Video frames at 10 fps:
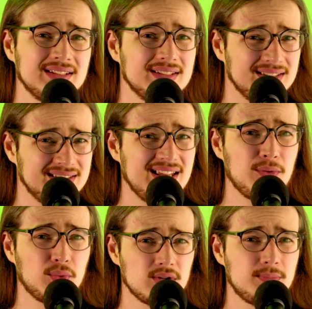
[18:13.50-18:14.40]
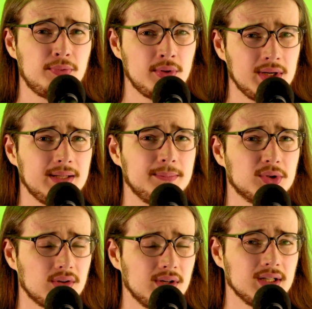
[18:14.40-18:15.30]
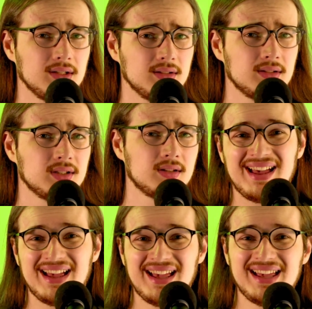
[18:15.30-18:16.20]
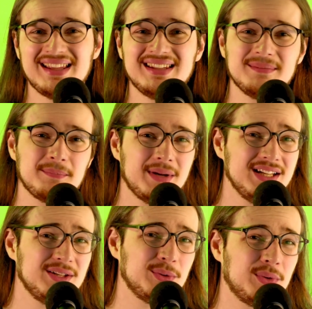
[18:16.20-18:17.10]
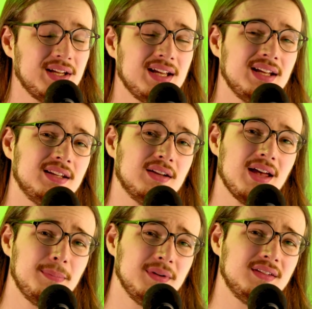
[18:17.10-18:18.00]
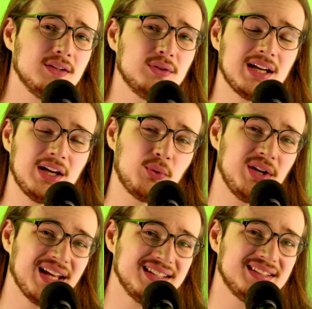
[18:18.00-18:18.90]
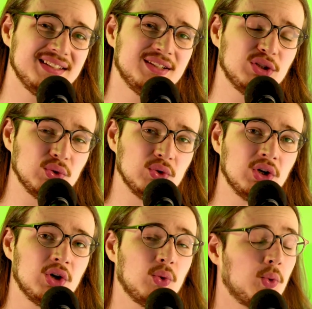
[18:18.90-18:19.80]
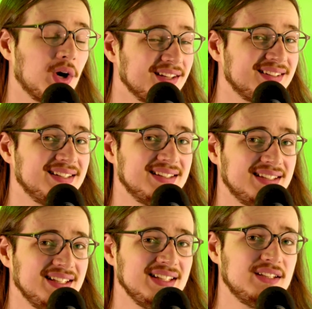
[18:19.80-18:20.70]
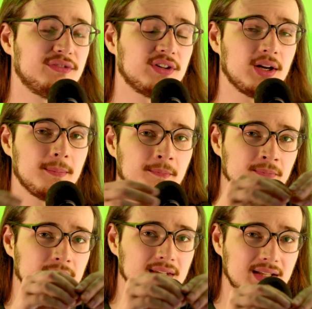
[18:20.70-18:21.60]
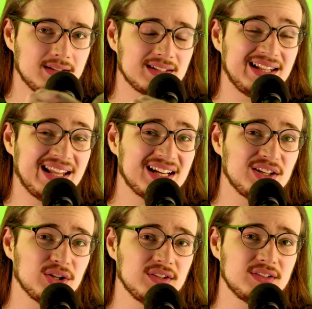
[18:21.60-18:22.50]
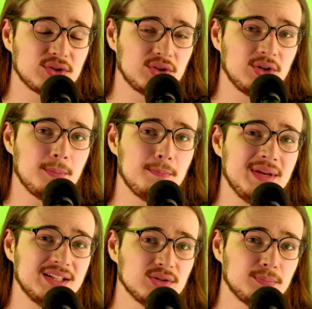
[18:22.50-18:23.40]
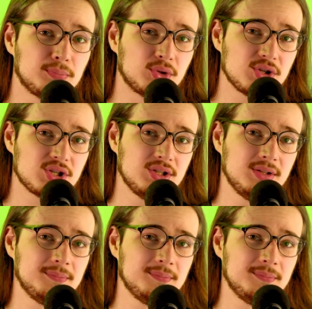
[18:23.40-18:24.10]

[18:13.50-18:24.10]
they were pretty boring. And by the way, the episode I reacted to was indeed from this lackluster middle portion.